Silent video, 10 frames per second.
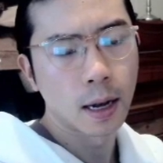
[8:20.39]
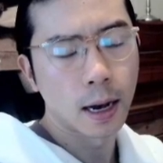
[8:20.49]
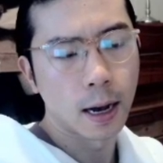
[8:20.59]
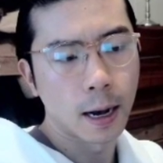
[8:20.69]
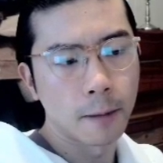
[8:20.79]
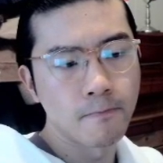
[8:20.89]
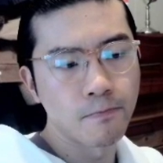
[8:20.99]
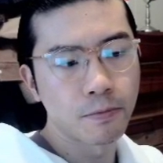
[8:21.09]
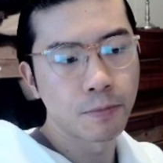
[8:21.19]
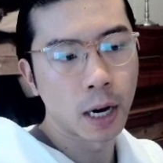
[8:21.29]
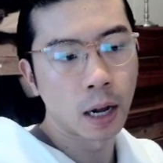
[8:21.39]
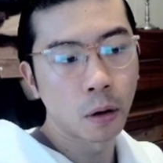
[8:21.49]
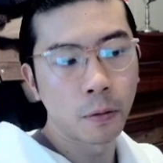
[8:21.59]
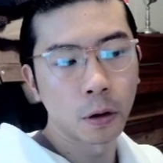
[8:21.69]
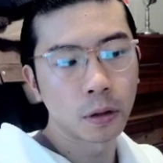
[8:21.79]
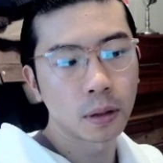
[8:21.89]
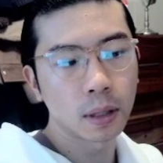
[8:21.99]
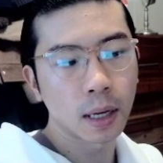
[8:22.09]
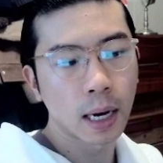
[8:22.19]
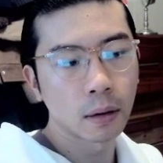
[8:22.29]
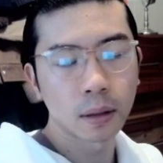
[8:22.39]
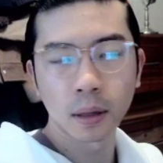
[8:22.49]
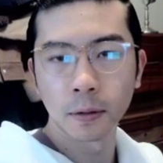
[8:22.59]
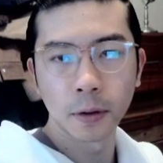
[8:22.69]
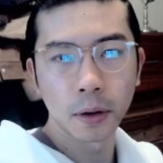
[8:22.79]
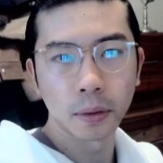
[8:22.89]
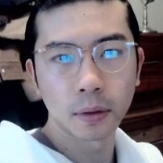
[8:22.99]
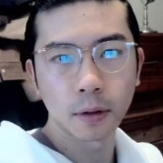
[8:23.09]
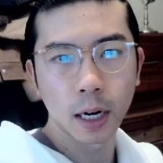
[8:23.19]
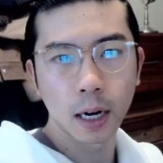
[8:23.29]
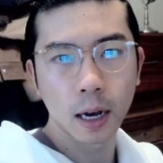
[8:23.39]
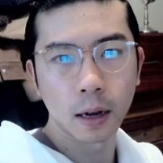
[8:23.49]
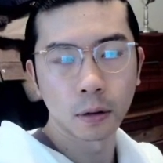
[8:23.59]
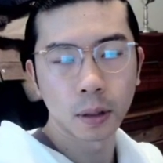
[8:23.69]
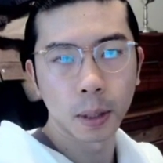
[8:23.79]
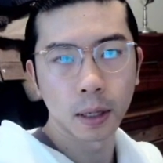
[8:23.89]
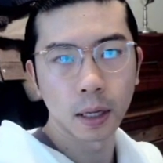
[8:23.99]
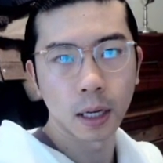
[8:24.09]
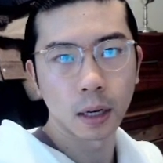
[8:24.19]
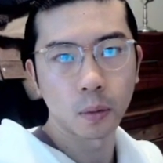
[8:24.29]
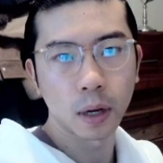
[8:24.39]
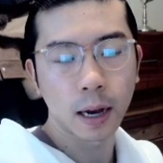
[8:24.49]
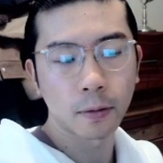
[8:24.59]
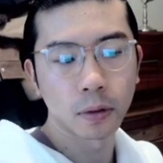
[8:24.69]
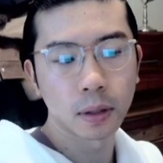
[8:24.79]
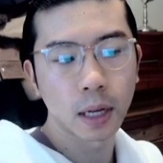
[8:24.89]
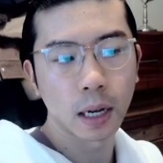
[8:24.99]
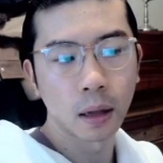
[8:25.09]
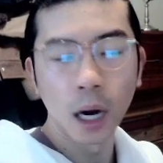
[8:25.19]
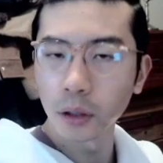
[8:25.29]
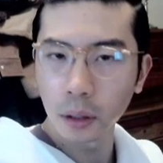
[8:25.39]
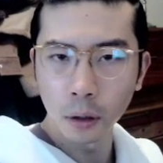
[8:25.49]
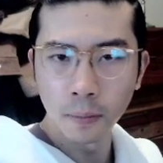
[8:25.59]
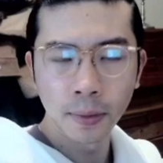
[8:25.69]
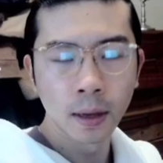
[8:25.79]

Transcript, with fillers: But I look forward to seeing how this unfolds, right? And ultimately, we have to stay logical.